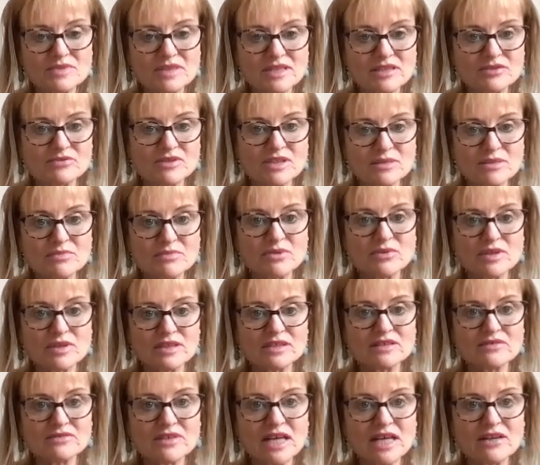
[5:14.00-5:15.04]
degree
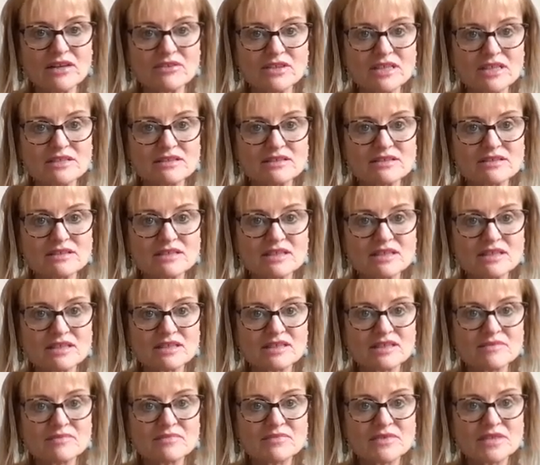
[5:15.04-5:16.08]
point of Aries.
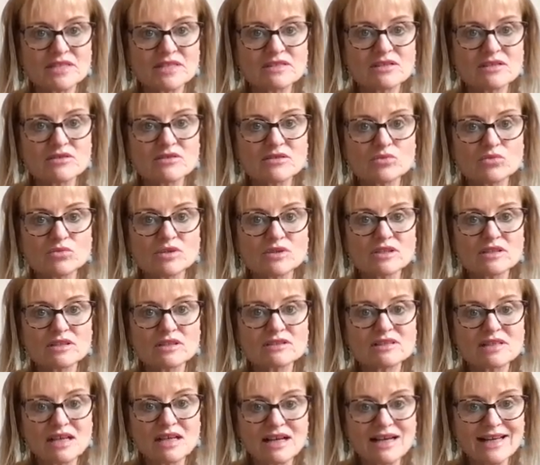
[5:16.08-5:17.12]
So the
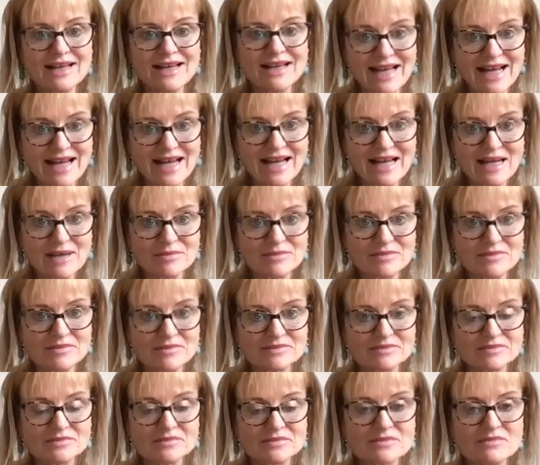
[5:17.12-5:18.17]
words I
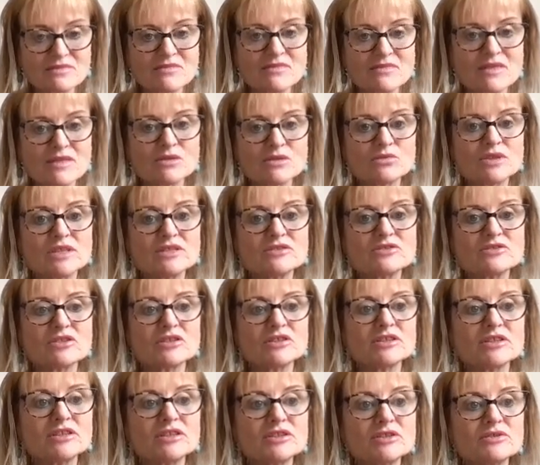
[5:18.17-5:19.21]
am, which
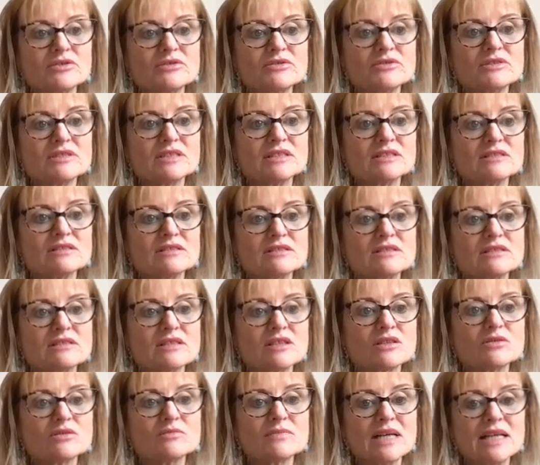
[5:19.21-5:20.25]
are used in
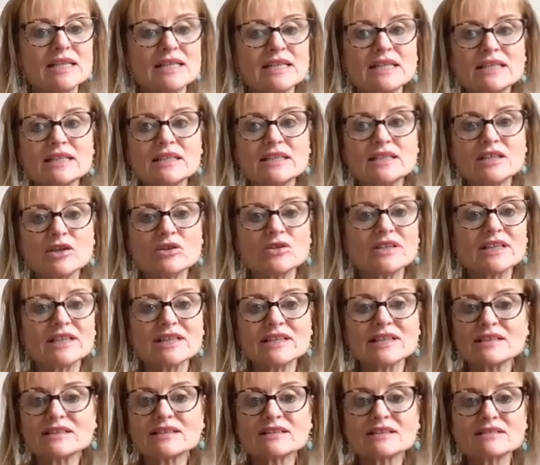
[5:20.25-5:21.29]
so many
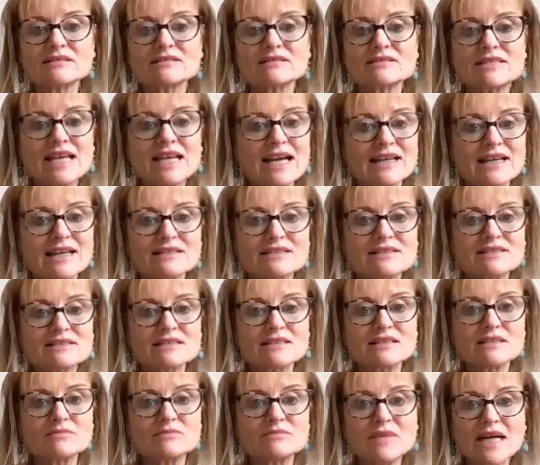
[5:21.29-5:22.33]
yogic texts
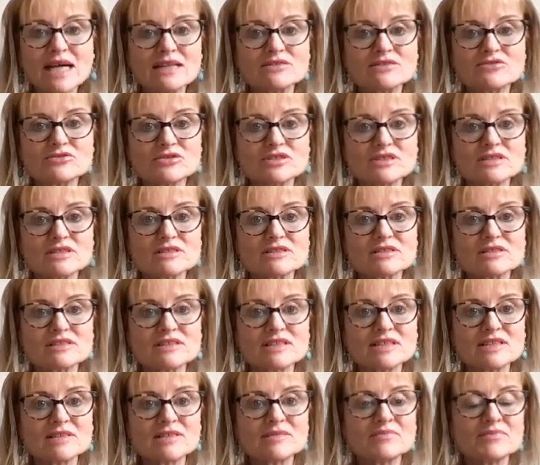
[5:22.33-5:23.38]
and mantras,
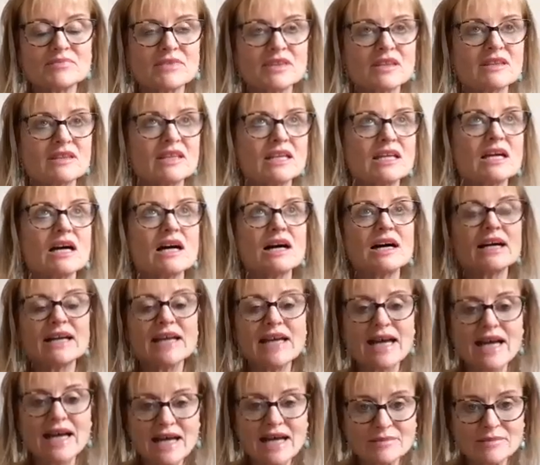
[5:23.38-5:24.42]
the I
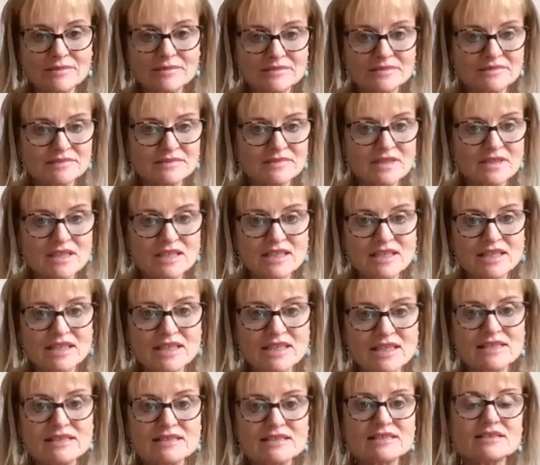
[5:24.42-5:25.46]
am,
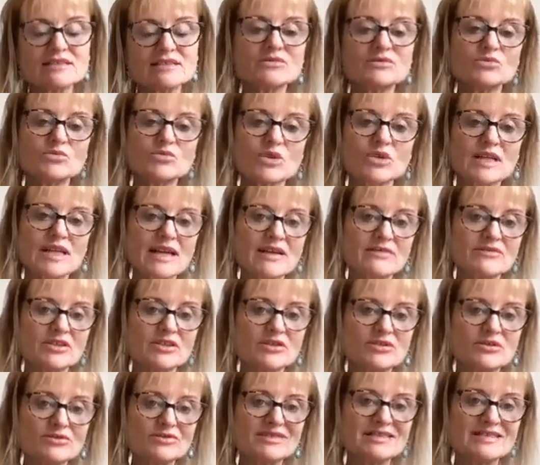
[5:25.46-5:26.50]
it's whatever
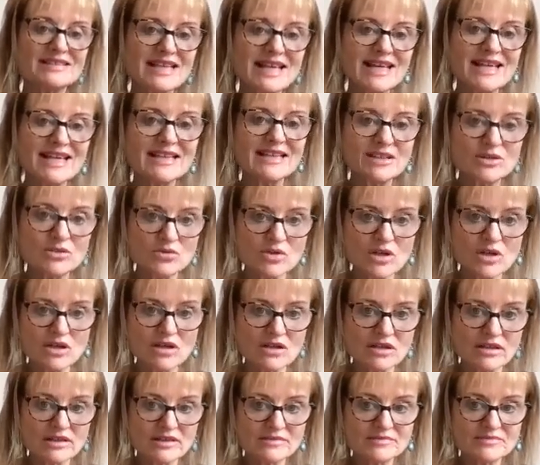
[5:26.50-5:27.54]
you say you
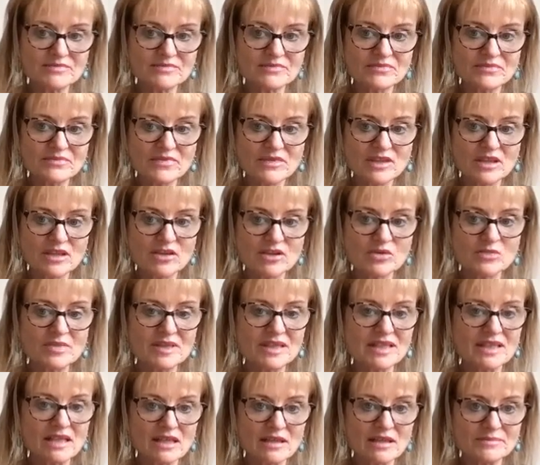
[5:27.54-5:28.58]
are, you
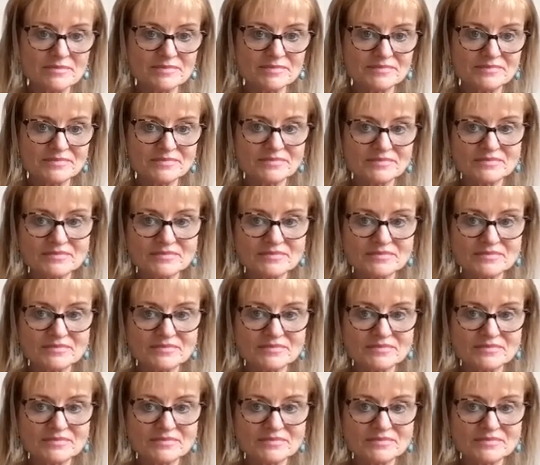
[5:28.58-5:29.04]
become.